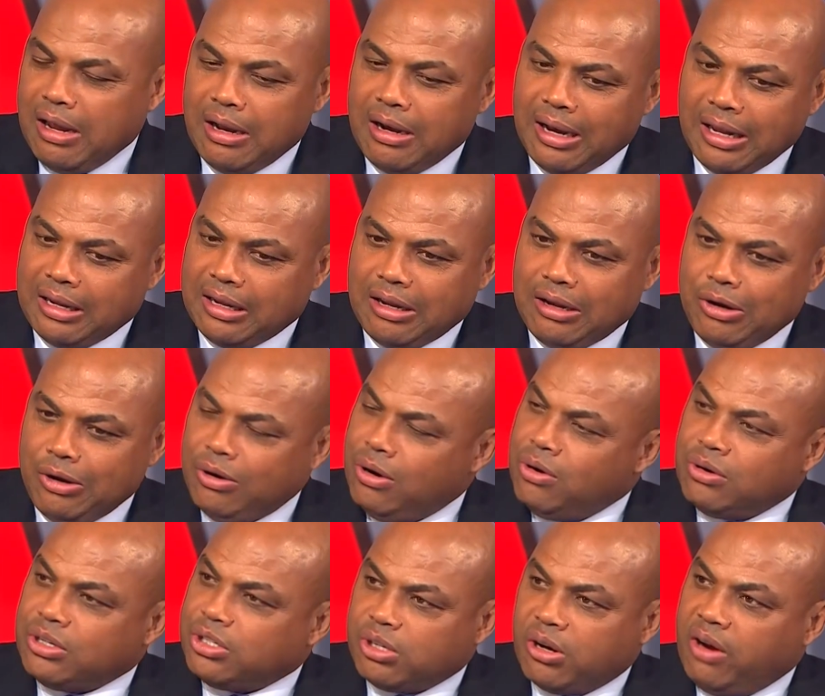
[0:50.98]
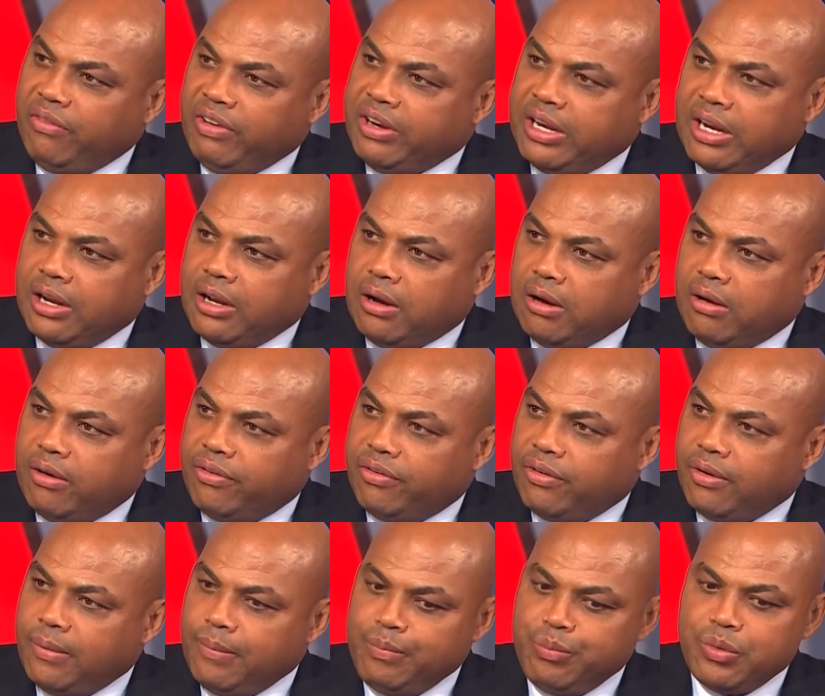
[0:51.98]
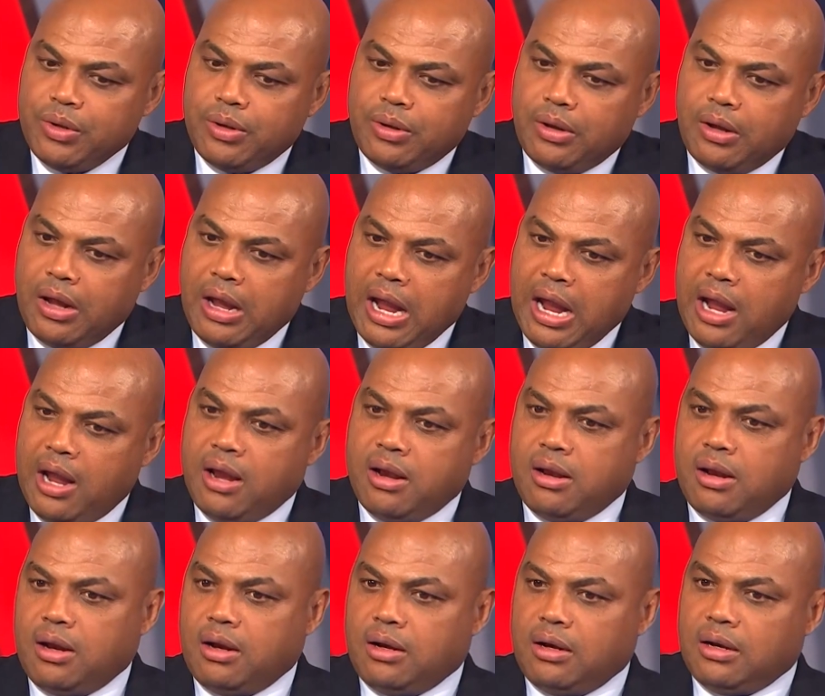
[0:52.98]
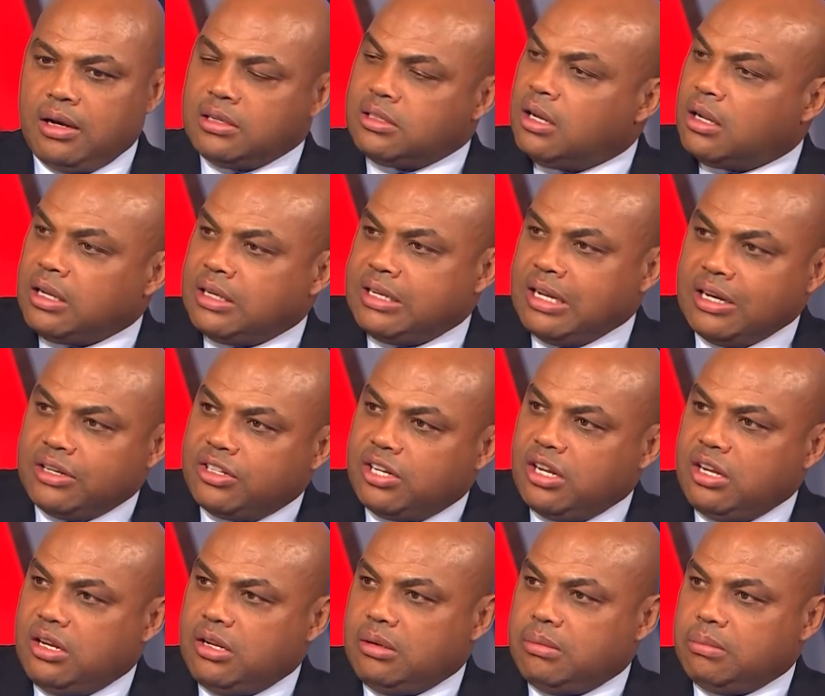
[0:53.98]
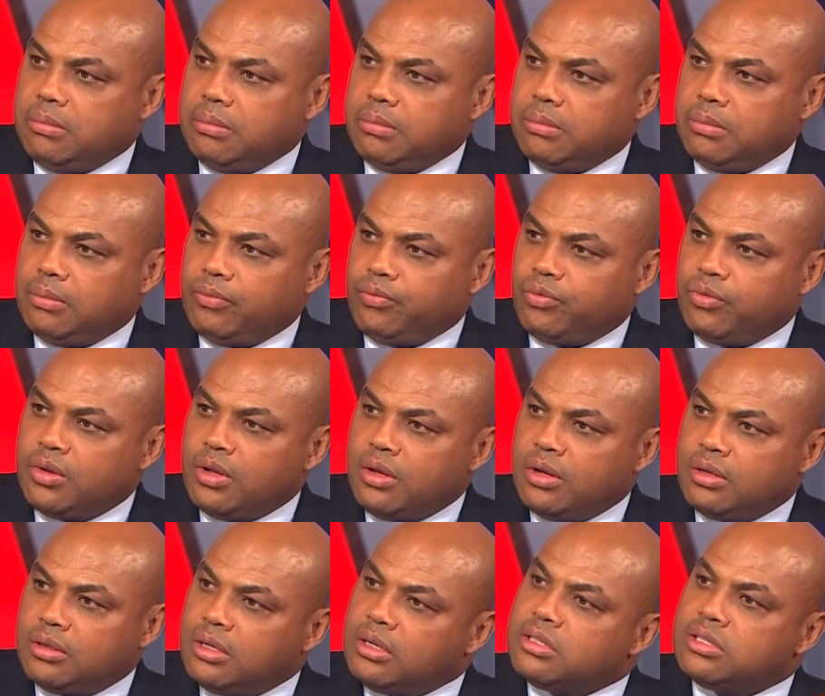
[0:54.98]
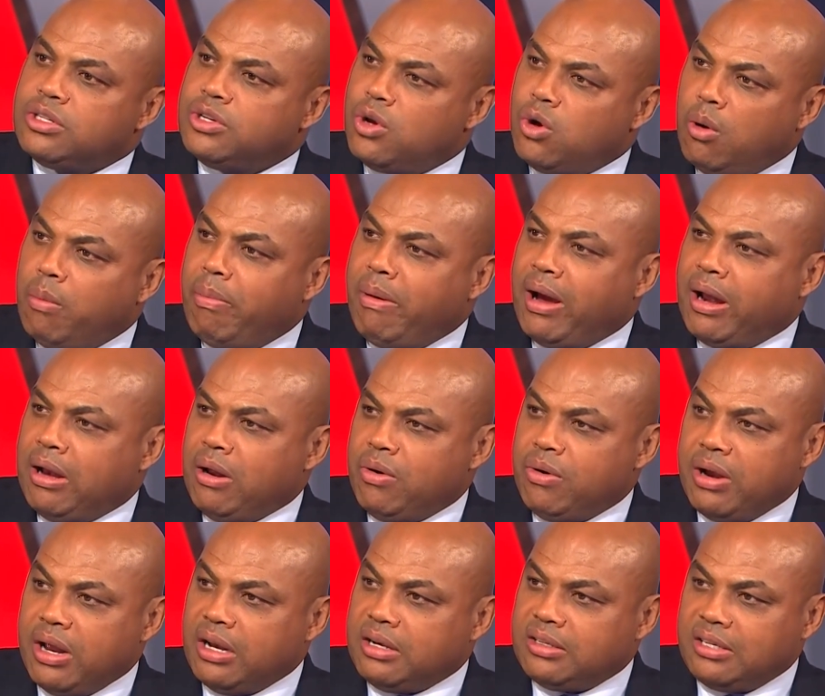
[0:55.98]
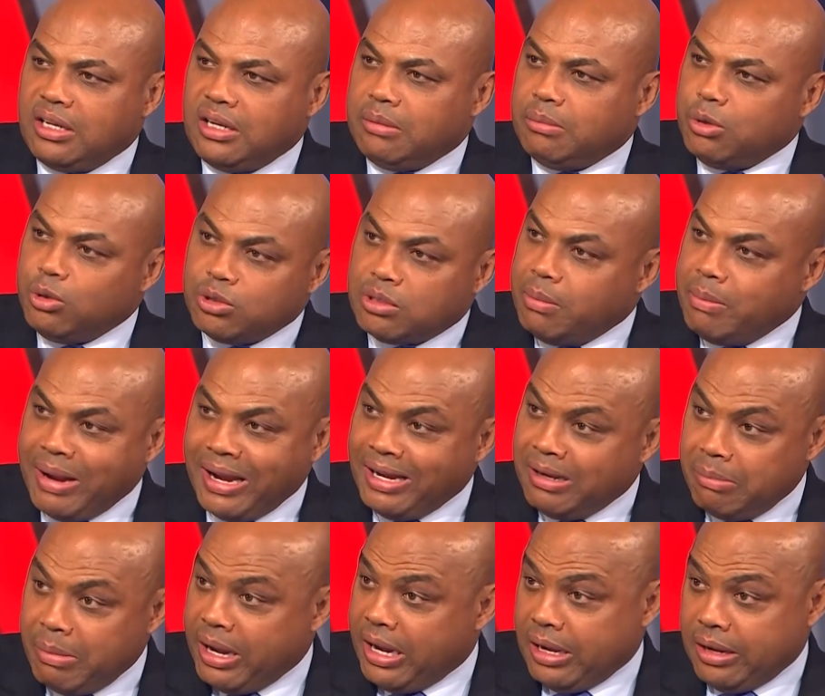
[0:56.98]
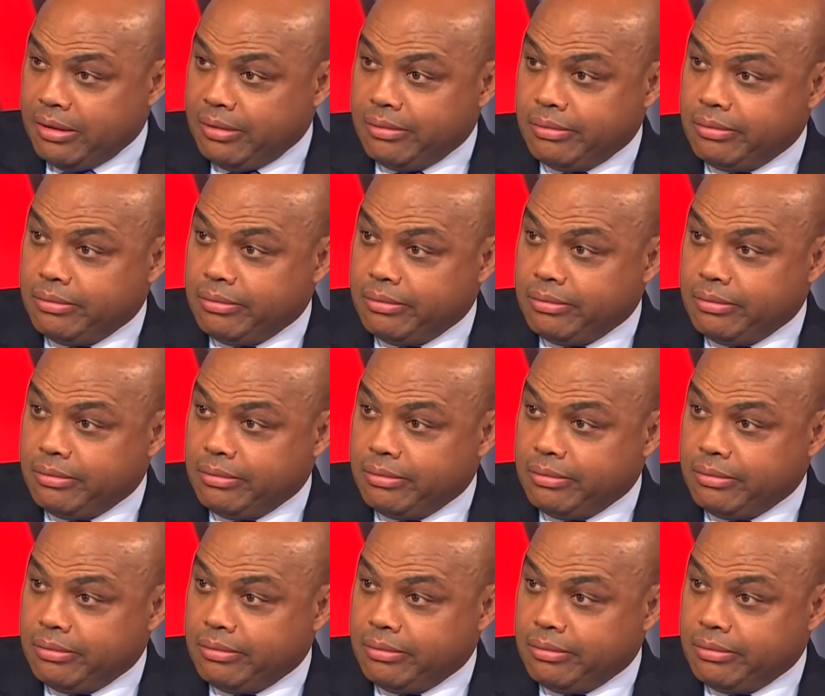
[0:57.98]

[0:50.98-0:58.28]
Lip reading: like you don't deserve a day off. And let's look at that team. There's nobody on that team who's a made man.